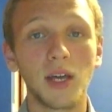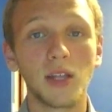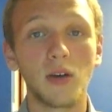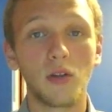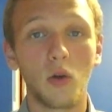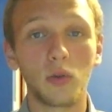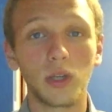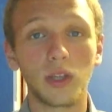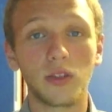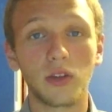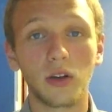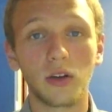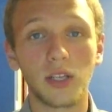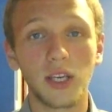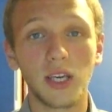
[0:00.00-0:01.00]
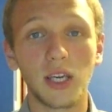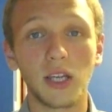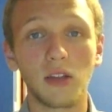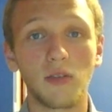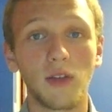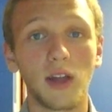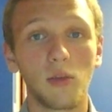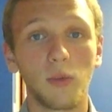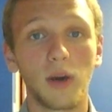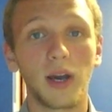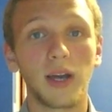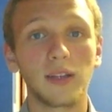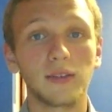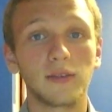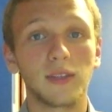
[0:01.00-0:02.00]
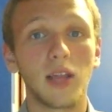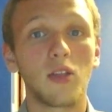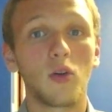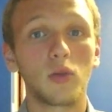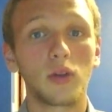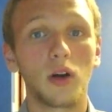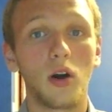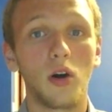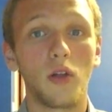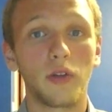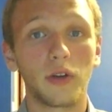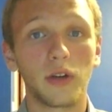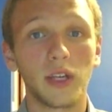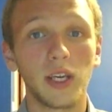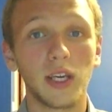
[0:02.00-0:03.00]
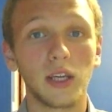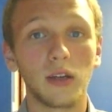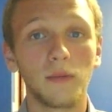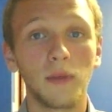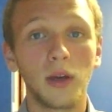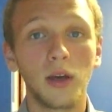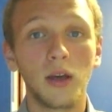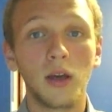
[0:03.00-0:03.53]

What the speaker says: there's only 13, so that's why it says on all 13.